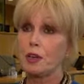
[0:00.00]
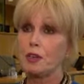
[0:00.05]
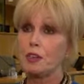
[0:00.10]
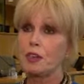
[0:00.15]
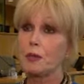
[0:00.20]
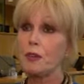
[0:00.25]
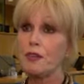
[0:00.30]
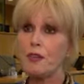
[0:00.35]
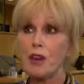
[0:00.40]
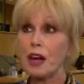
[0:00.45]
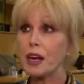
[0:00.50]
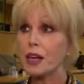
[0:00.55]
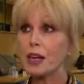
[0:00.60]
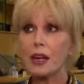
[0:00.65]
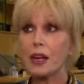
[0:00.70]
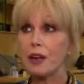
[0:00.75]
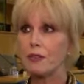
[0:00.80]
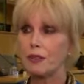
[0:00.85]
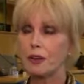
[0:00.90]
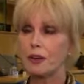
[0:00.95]
So be very
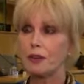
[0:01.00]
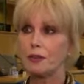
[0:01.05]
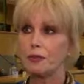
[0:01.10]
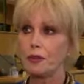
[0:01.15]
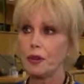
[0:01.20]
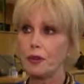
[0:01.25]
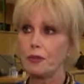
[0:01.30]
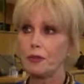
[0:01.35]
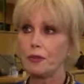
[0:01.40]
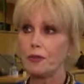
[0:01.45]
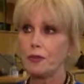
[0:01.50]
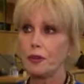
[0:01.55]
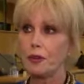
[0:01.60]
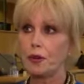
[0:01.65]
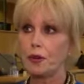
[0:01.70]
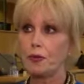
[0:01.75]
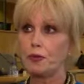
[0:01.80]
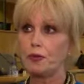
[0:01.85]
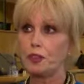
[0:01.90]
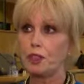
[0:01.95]
careful
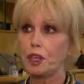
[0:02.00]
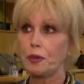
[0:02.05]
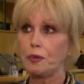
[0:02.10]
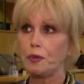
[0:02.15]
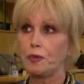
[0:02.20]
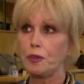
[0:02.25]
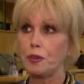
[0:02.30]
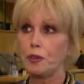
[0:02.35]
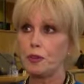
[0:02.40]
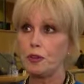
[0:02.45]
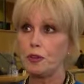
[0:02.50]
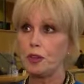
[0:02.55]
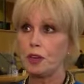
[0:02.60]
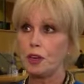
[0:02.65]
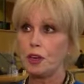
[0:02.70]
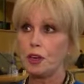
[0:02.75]
of cheap food,